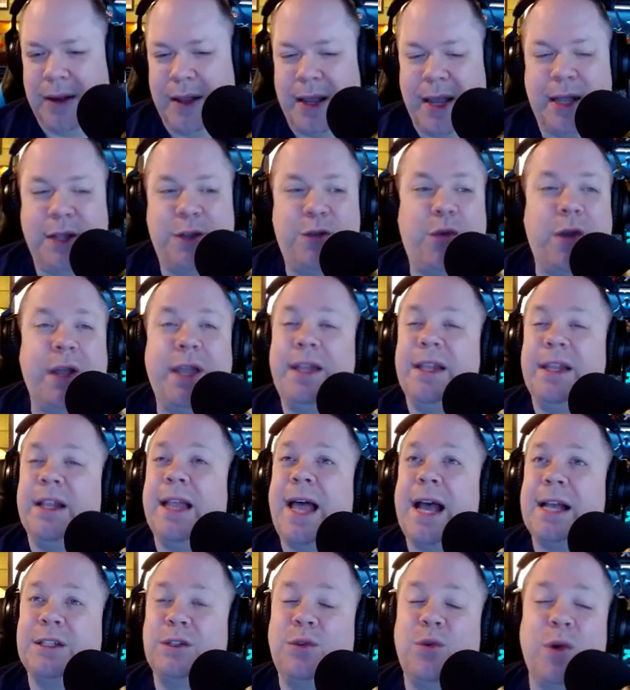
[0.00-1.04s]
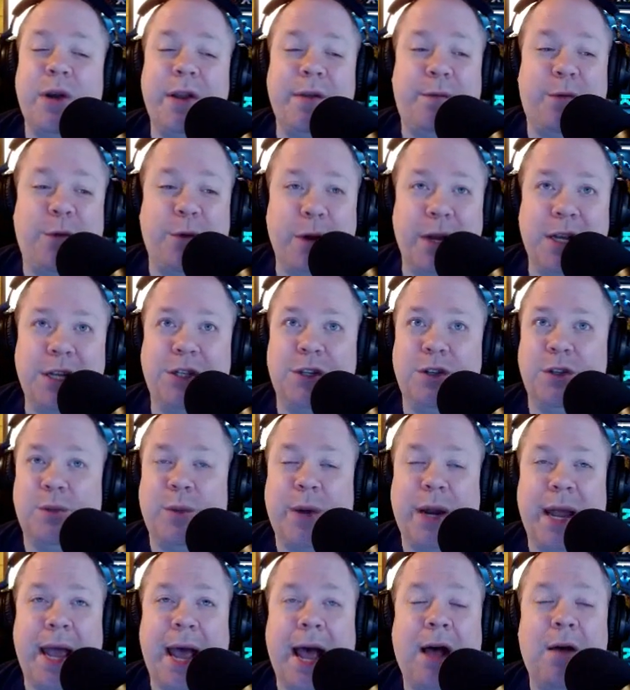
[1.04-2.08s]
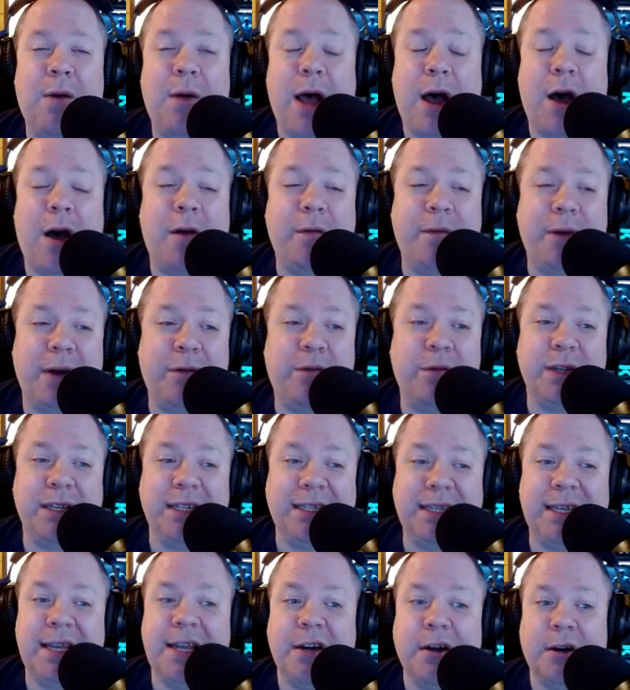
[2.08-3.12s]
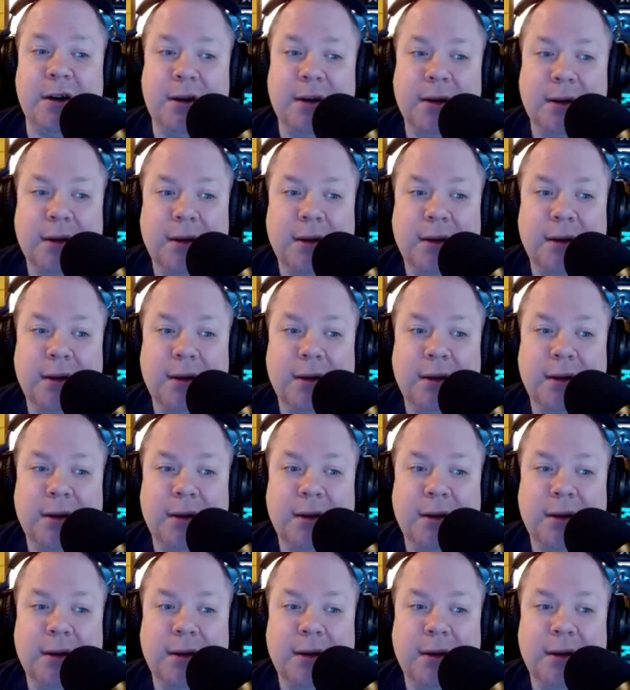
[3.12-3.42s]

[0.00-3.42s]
in tw- in the last twenty four issues, when how, how often have we seen her?